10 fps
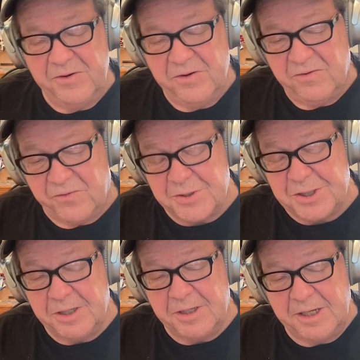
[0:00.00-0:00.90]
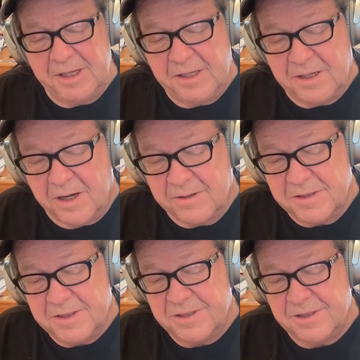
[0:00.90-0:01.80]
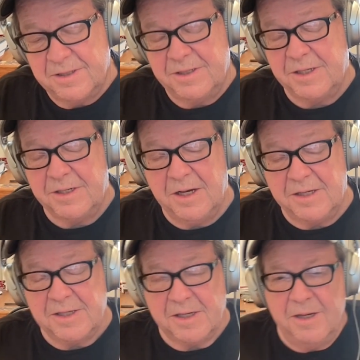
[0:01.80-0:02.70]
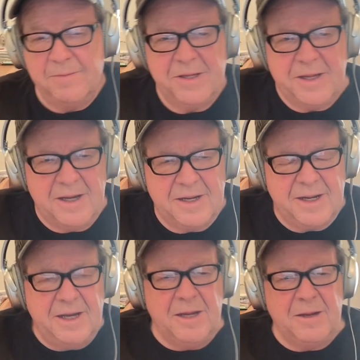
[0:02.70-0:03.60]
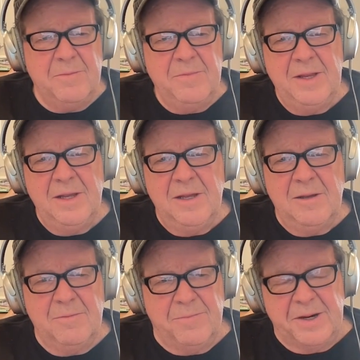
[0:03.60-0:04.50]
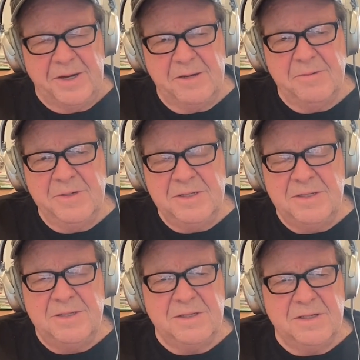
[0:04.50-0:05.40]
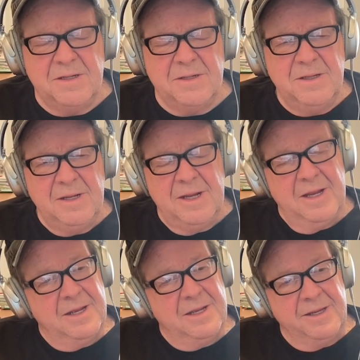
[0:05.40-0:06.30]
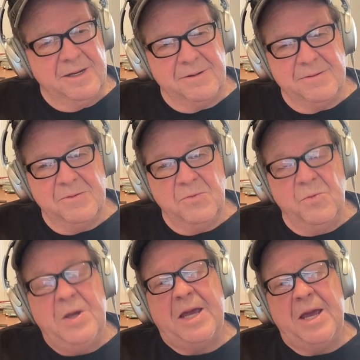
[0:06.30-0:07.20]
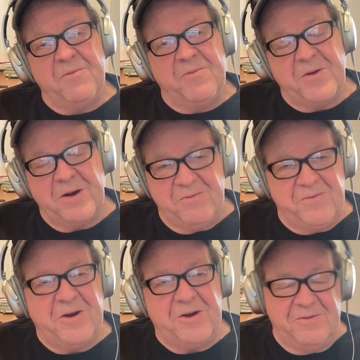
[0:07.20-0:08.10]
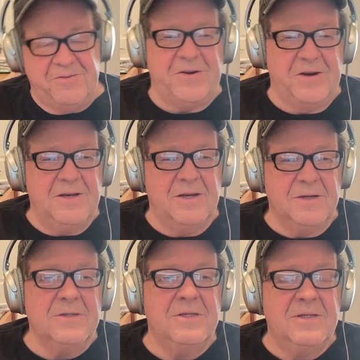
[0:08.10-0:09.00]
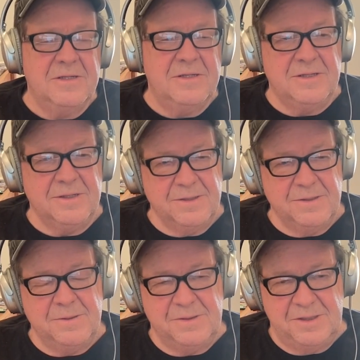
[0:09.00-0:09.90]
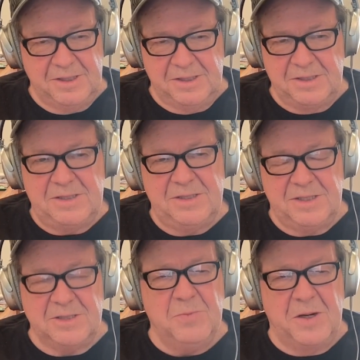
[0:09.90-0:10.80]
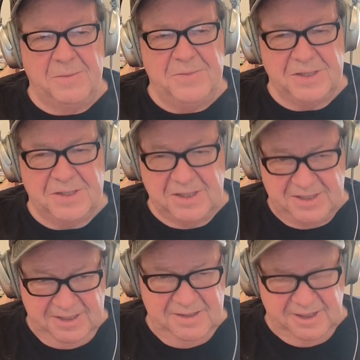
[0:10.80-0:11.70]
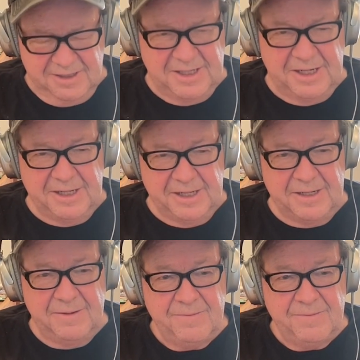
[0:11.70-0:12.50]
fortunately, Congress did not succumb to that game, but it was we came very, very, very close to this mob succeeding.